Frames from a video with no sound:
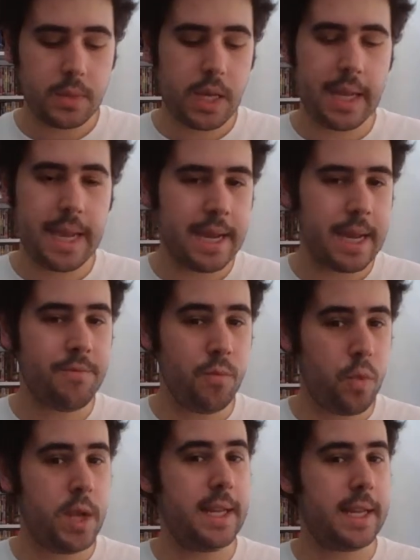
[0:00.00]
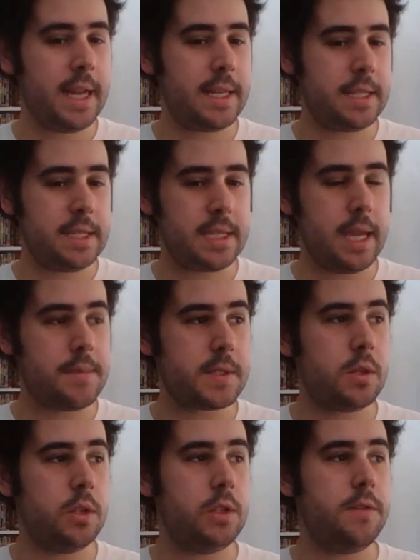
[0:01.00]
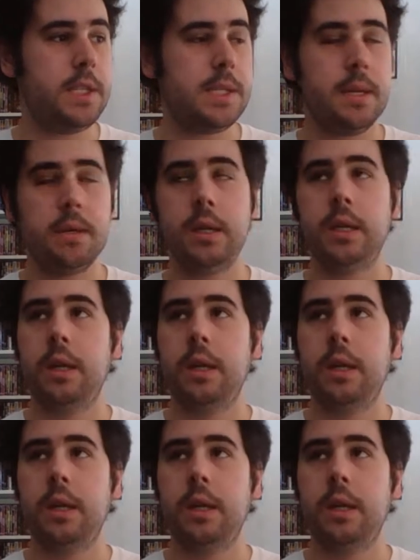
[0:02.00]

Again, I'm really glad that this game's on the Vita.